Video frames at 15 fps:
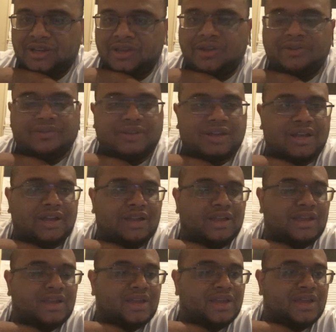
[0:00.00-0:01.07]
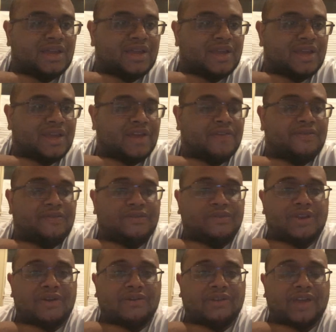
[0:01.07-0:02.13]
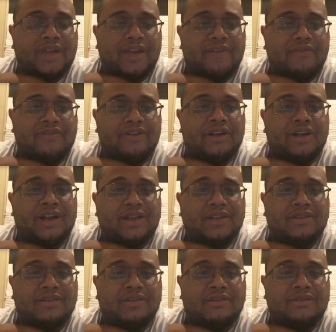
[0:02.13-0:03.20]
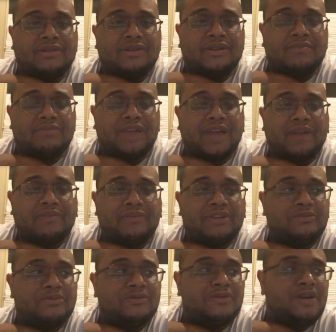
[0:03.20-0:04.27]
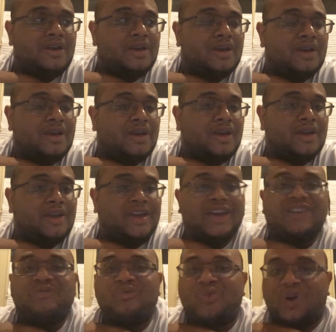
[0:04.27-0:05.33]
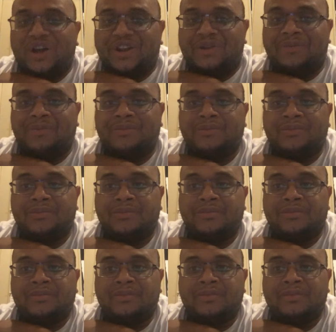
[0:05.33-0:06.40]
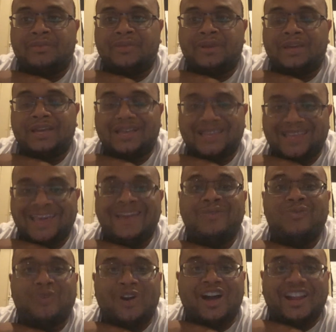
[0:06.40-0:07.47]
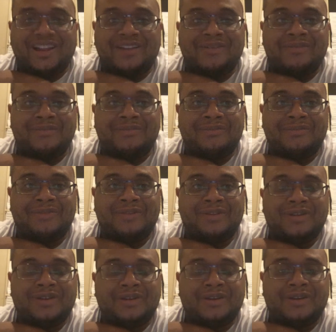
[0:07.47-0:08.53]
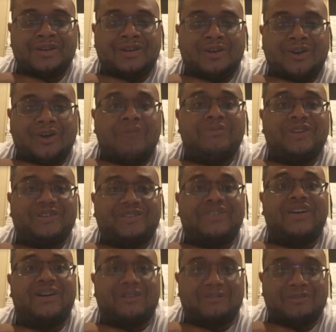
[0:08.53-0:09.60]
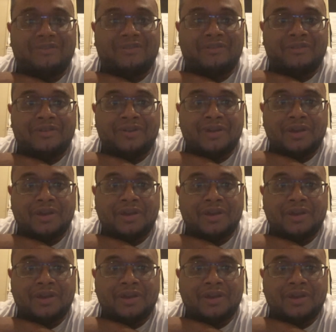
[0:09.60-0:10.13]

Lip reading: You know, if you don't have a gun, black people, get one. Get one. Arm yourself.